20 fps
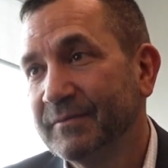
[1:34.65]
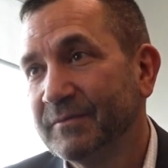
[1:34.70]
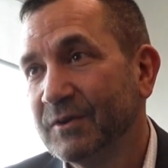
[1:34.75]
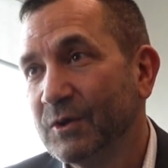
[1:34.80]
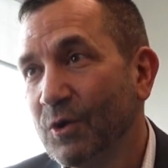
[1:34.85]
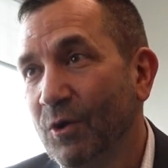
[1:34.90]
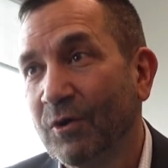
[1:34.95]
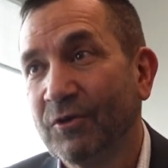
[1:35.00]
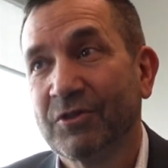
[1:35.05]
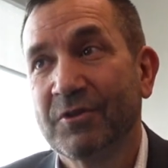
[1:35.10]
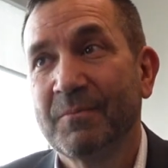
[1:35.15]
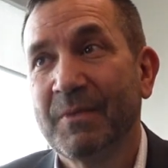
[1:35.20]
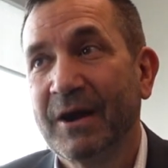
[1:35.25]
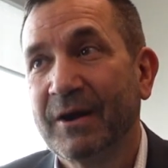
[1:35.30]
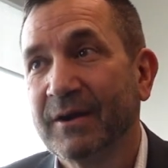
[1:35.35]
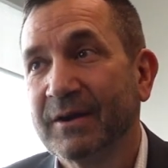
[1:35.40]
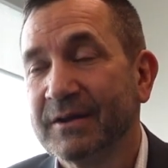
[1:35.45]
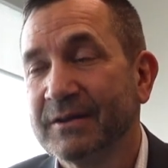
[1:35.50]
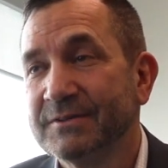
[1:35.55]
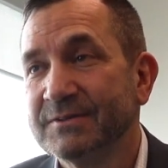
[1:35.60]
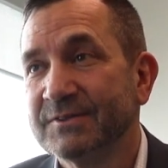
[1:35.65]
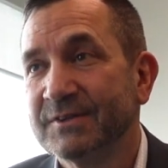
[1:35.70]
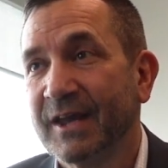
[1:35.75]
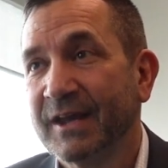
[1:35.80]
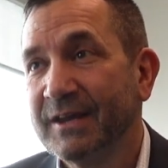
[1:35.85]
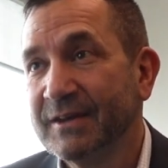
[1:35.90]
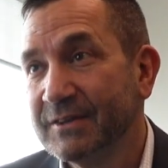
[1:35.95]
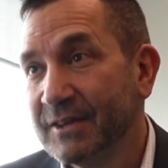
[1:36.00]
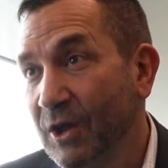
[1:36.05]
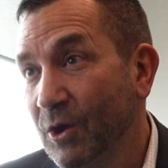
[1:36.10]
North American
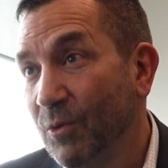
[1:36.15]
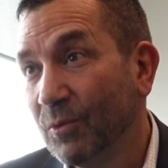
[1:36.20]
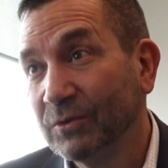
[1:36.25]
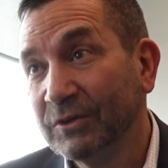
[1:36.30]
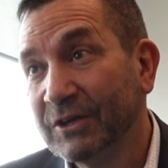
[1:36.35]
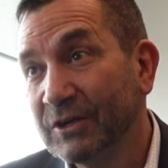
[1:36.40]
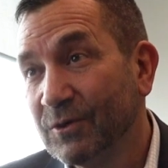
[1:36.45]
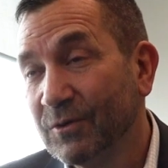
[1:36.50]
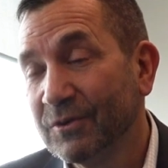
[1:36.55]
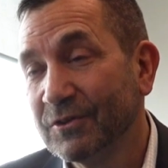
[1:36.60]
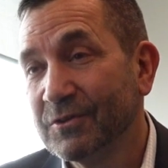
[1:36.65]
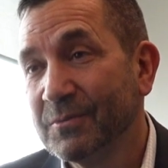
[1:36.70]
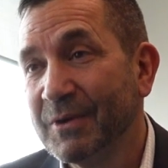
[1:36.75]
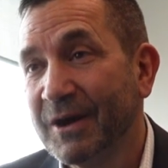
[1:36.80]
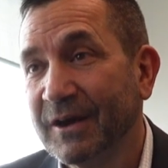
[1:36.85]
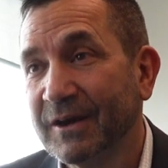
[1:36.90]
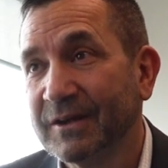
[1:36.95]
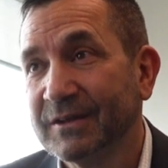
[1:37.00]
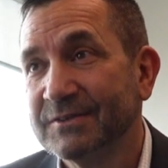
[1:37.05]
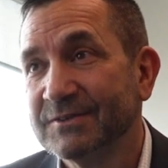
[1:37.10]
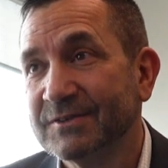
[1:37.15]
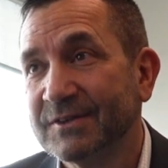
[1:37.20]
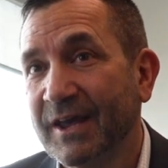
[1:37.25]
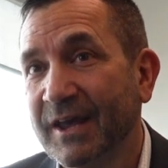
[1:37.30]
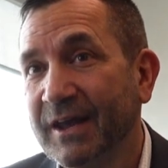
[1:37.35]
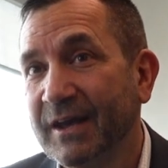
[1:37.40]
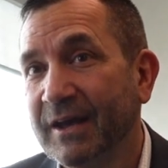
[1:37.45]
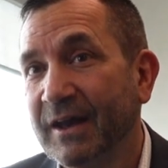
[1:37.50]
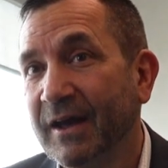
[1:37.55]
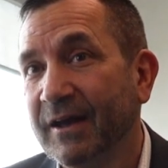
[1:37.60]
site, the only North American
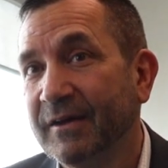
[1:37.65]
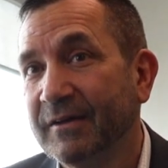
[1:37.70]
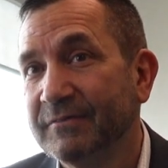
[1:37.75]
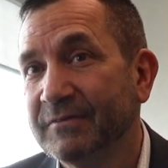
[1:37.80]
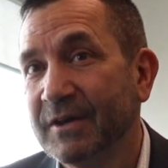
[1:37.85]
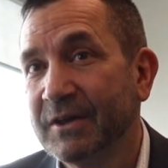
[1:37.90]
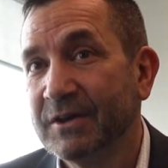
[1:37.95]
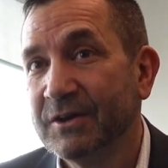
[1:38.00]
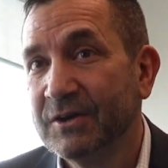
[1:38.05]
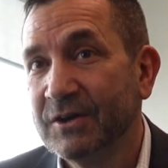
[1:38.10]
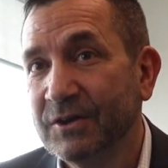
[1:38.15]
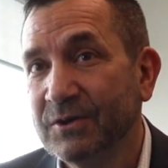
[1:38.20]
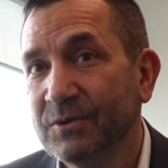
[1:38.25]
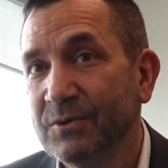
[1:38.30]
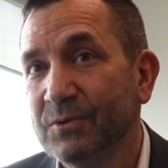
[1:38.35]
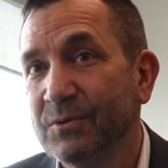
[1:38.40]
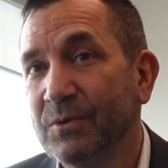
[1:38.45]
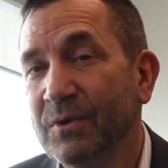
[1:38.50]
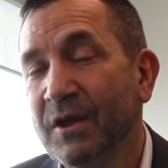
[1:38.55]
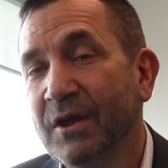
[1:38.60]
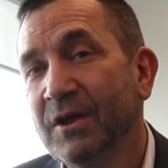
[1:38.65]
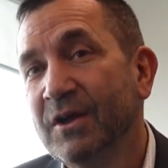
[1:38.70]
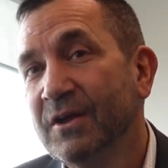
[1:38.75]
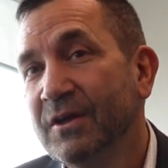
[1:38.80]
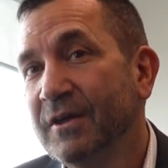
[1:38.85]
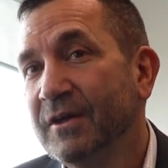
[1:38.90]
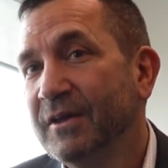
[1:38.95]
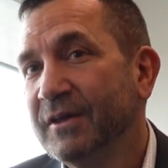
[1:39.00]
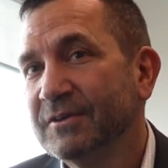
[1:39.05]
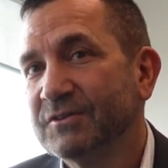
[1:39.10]
site of a new,
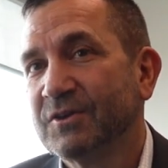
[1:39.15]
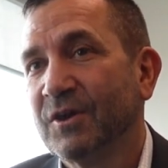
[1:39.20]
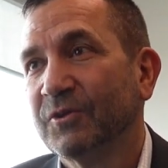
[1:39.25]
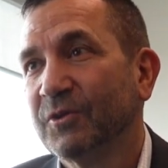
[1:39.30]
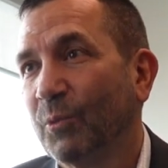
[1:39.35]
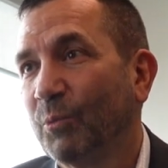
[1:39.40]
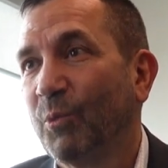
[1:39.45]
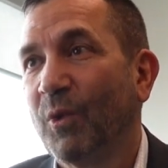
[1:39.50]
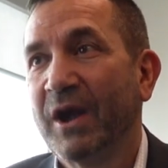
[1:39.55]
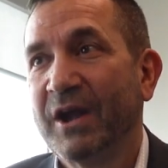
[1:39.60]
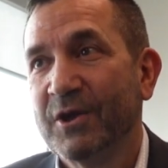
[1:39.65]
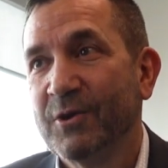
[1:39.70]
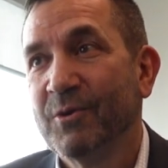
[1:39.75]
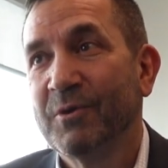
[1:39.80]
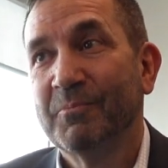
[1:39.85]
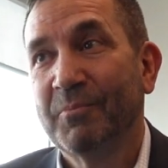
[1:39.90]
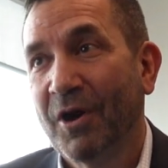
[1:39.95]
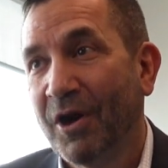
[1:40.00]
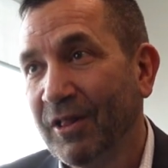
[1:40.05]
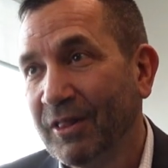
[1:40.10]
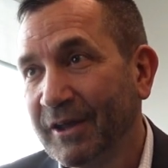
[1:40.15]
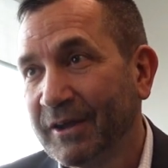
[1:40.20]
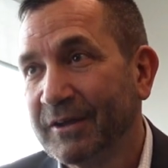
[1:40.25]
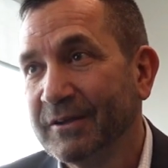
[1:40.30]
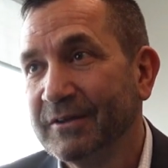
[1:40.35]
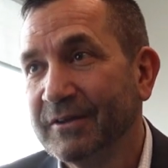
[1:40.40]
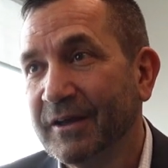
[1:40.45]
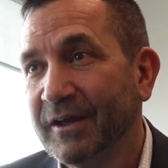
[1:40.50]
it's called a radioembolic